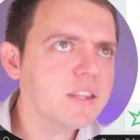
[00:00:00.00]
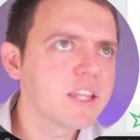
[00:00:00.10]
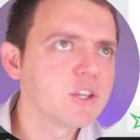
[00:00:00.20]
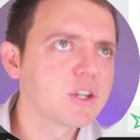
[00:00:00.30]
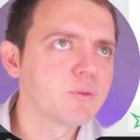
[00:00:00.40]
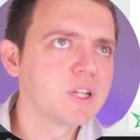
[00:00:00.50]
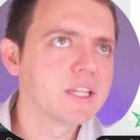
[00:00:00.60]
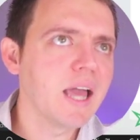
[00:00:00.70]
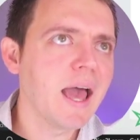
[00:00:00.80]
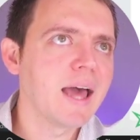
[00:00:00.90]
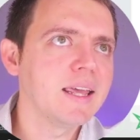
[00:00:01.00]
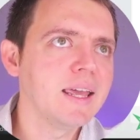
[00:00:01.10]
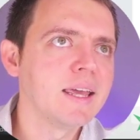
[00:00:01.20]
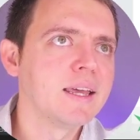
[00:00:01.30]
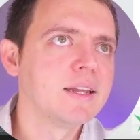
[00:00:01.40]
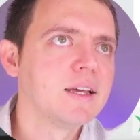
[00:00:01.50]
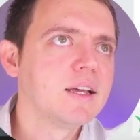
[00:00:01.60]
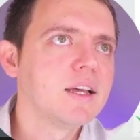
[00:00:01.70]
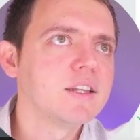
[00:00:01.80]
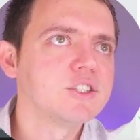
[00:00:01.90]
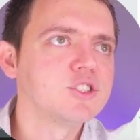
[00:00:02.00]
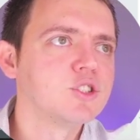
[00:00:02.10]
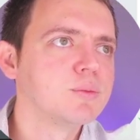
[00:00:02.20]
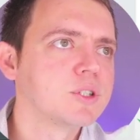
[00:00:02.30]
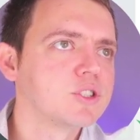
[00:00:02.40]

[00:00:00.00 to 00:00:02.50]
that you can really add in. There's zoom